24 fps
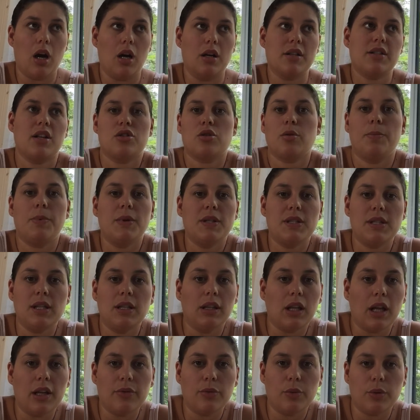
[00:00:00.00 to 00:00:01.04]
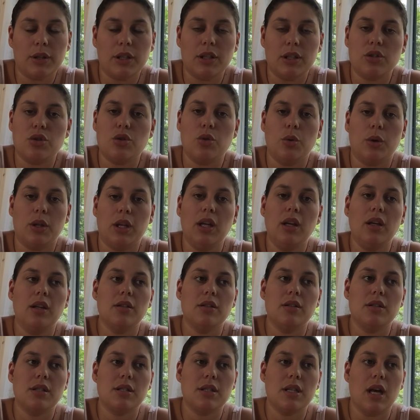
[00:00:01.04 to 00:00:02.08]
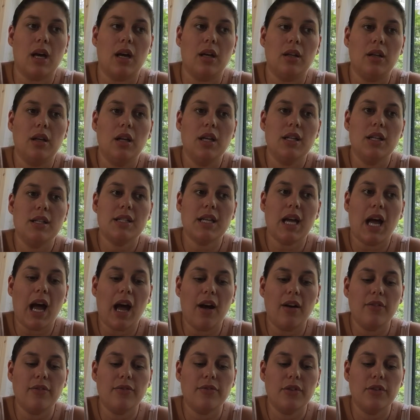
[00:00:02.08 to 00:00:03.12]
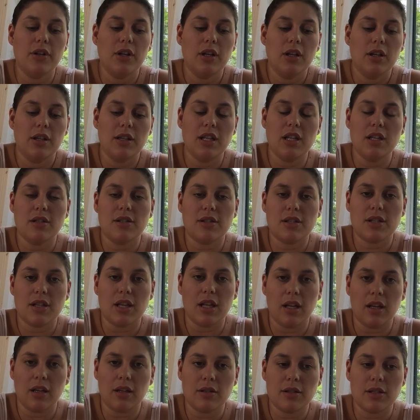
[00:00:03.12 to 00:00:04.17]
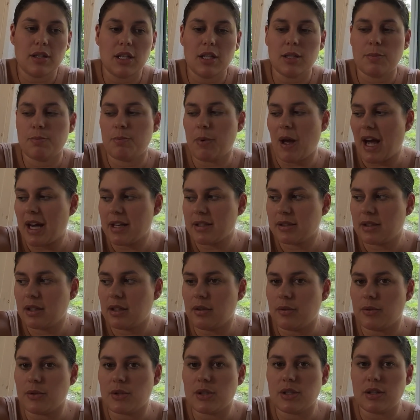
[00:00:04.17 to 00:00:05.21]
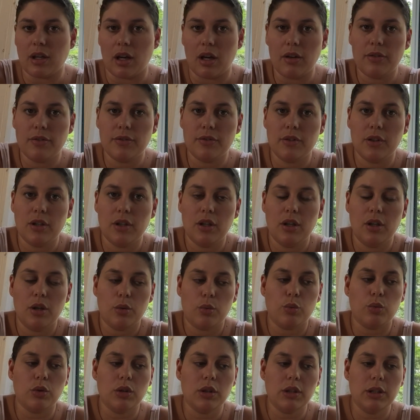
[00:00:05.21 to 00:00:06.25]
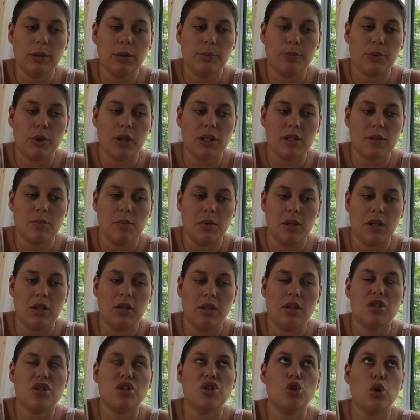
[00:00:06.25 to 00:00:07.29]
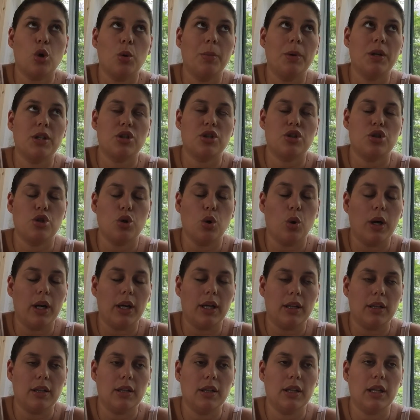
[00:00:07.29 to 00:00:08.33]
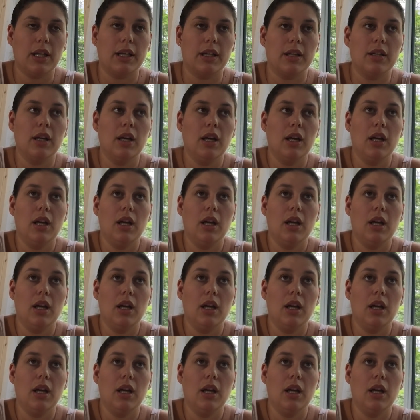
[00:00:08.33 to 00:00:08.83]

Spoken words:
such a busy life with the 2 kids, that to have these things, this basket of stuff, really brings me so much joy. Like,